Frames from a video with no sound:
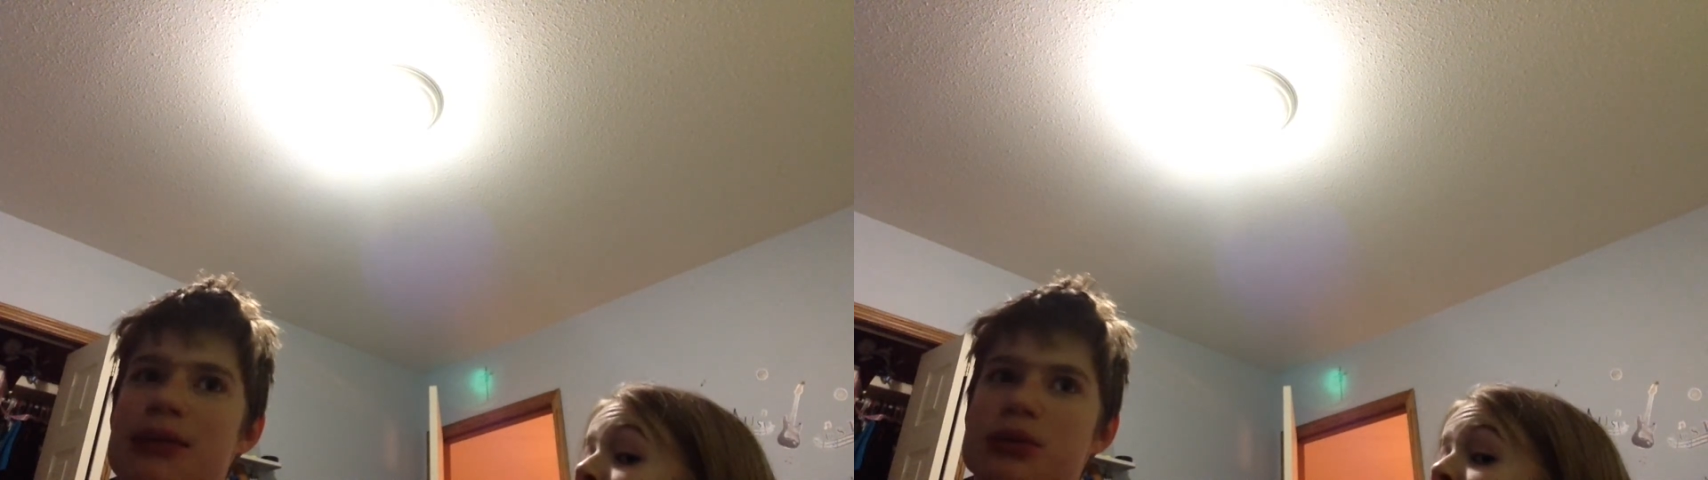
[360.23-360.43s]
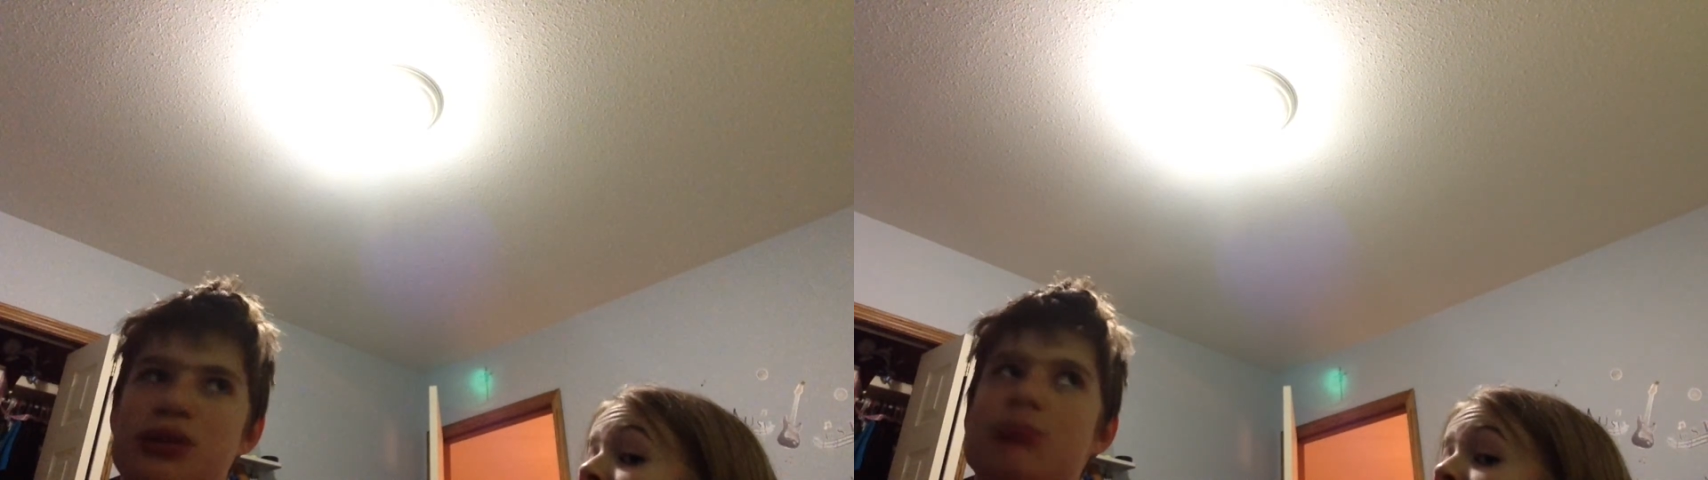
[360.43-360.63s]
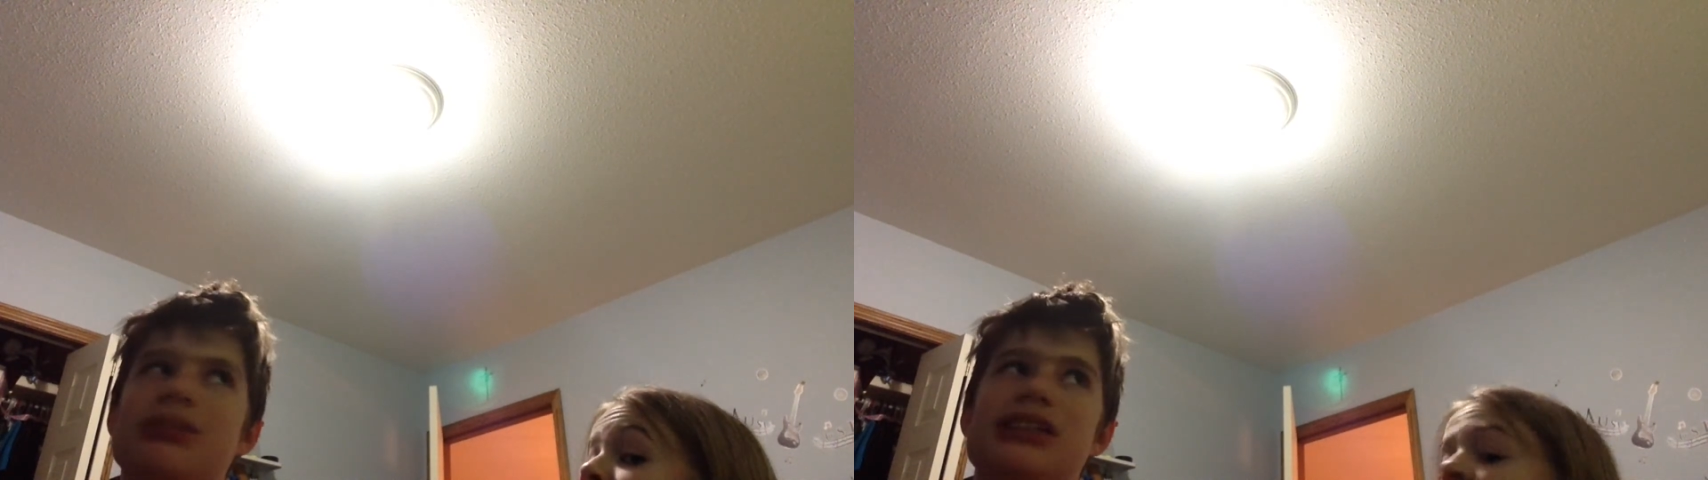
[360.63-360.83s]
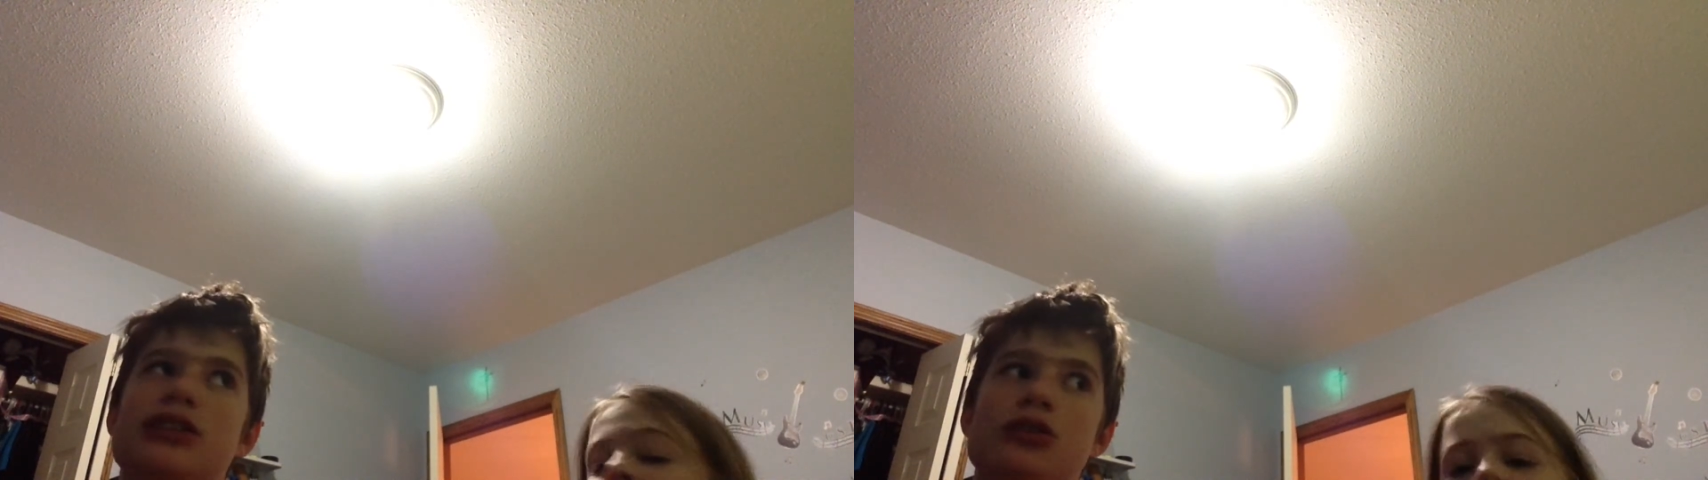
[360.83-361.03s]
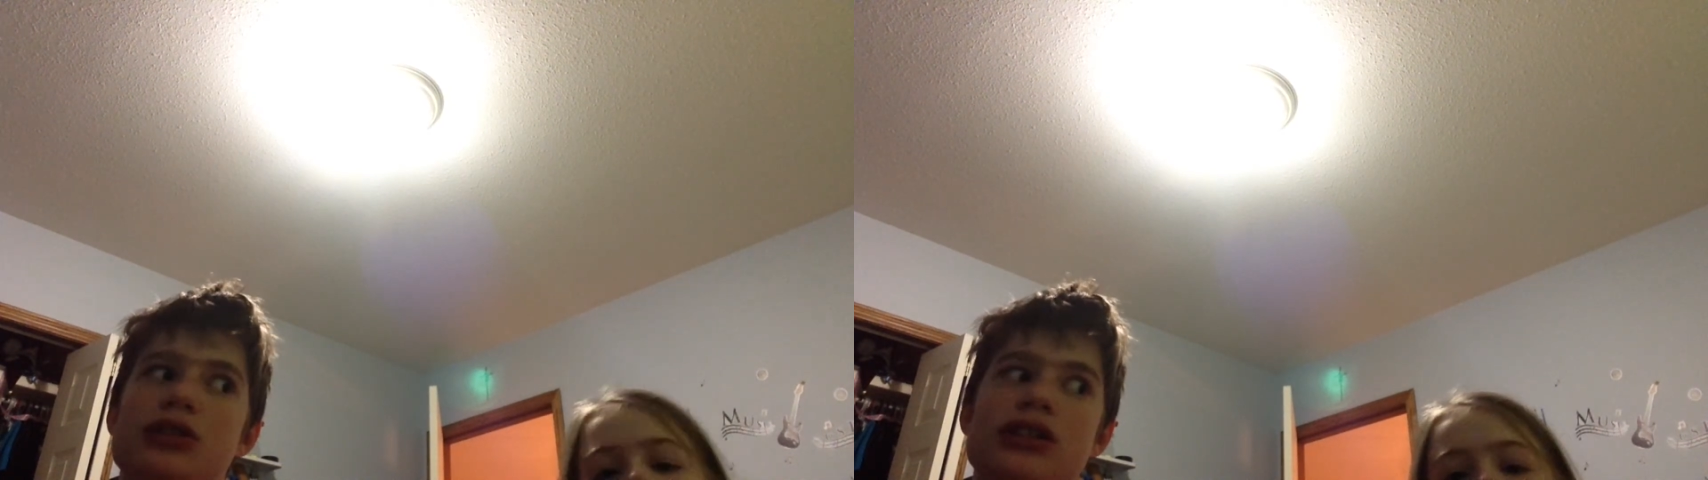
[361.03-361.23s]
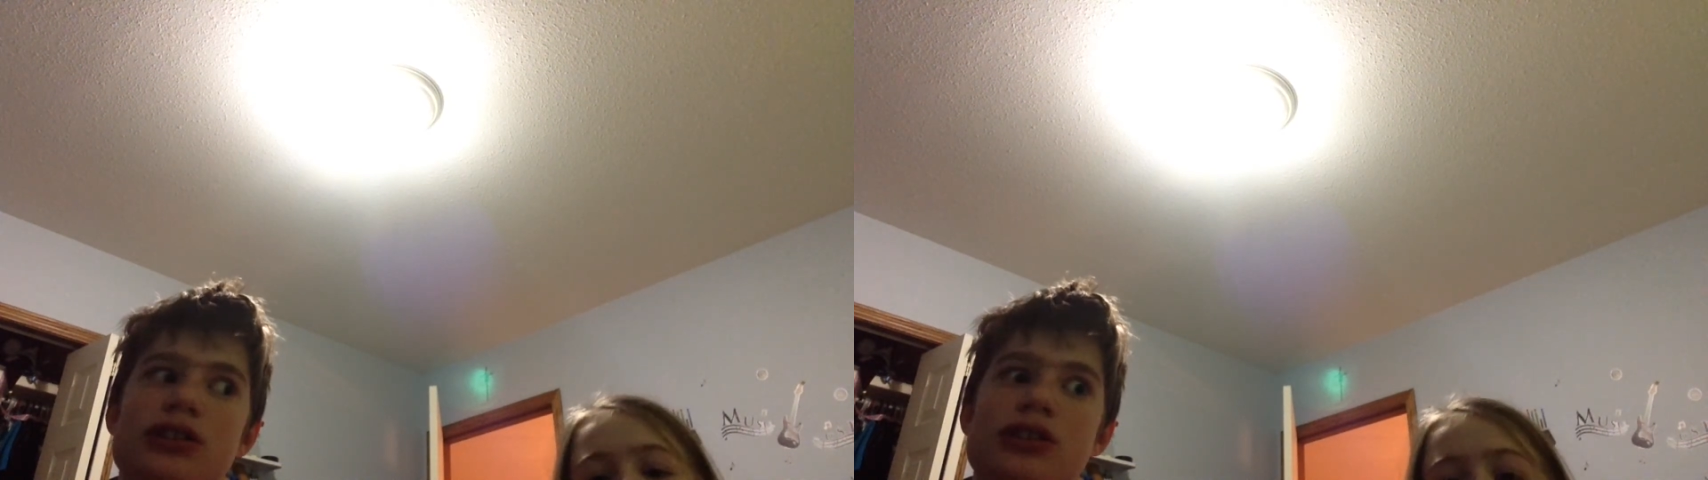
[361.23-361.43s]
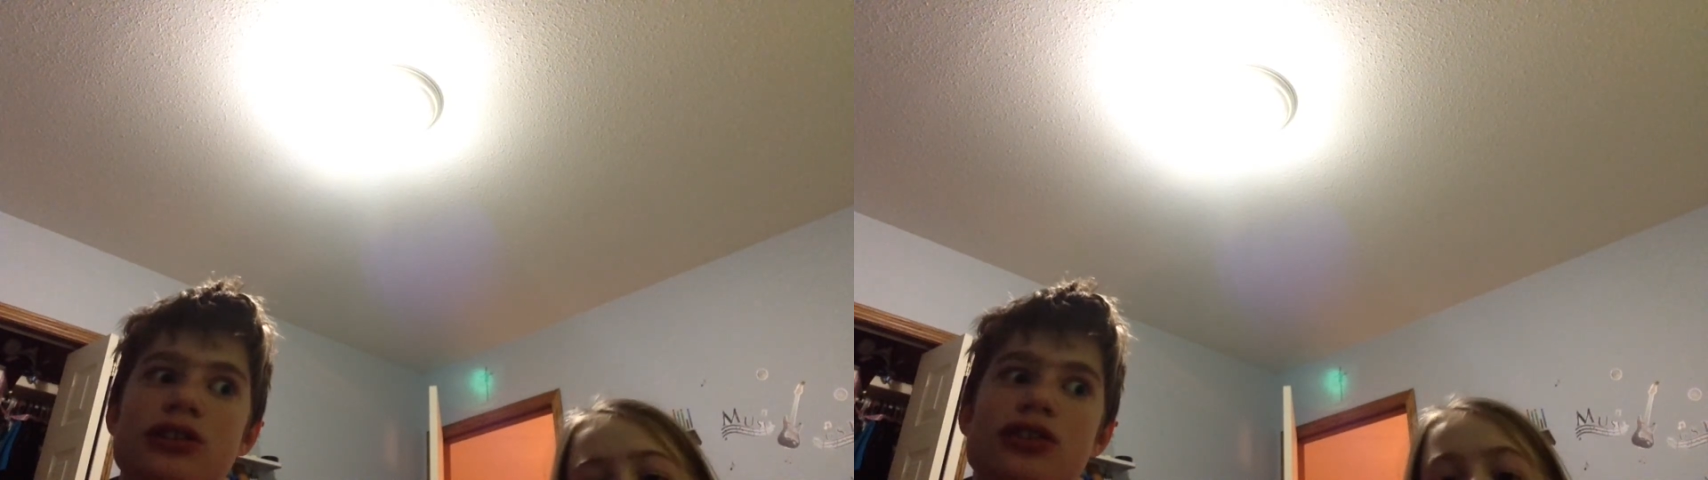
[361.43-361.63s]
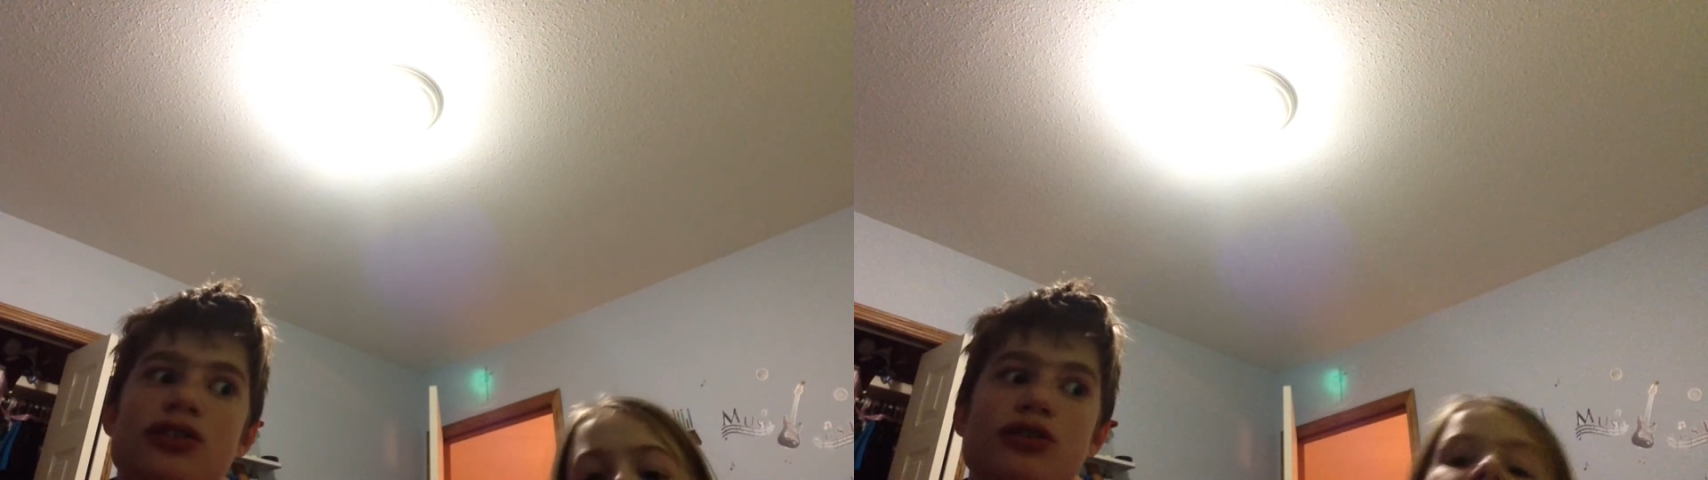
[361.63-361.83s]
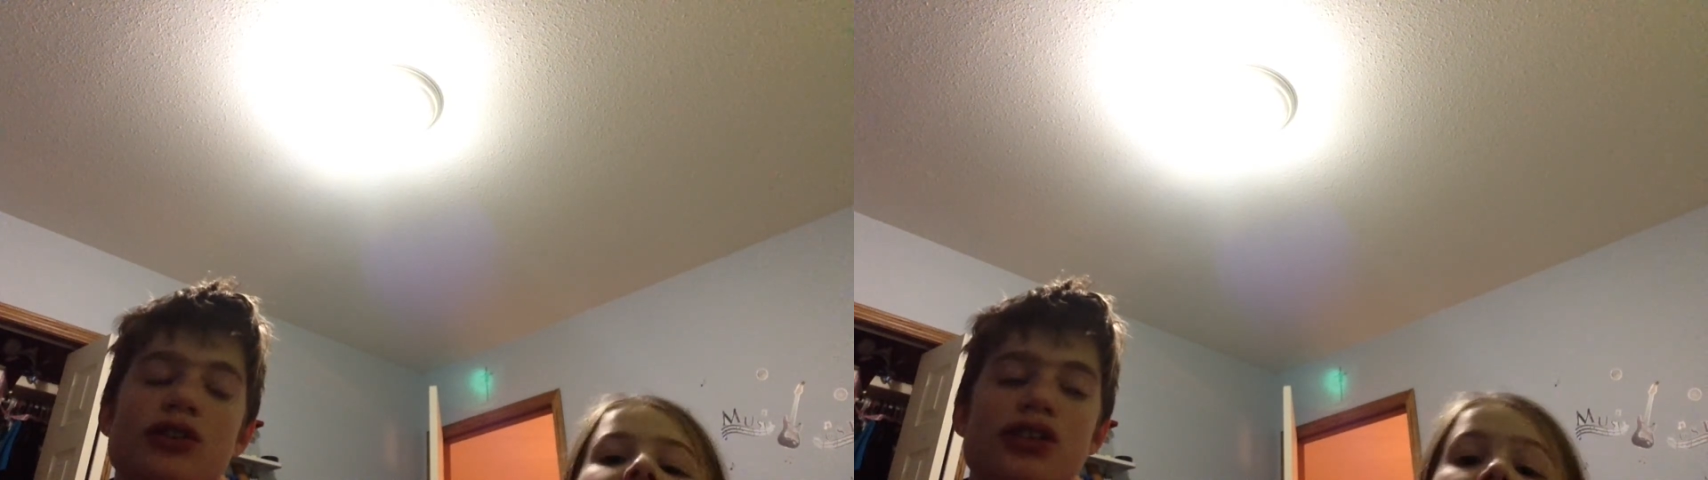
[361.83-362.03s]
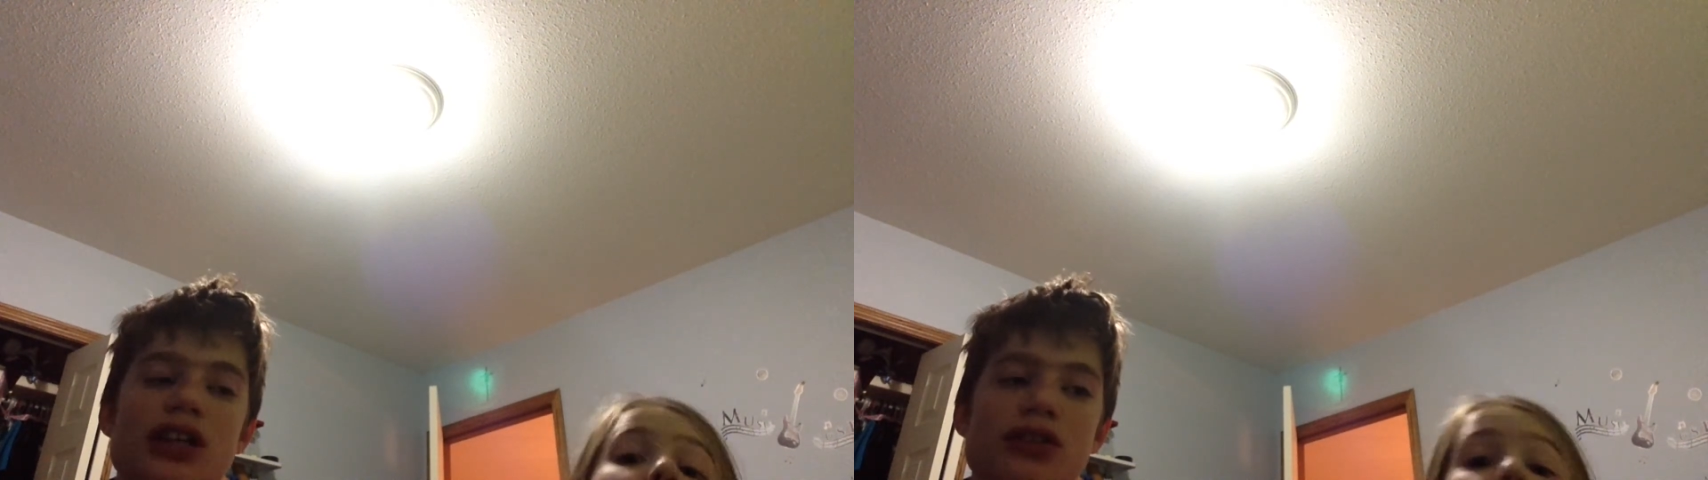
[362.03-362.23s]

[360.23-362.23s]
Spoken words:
able to be included to destroy Thanos.